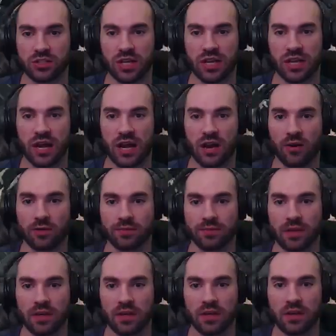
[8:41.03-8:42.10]
hanging out.
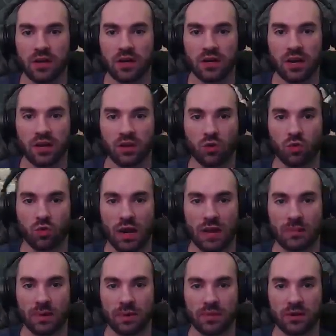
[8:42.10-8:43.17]
Got a little
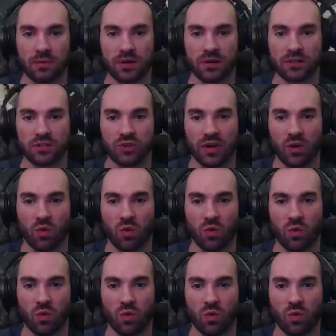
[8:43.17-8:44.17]
ramp up here built so I can walk him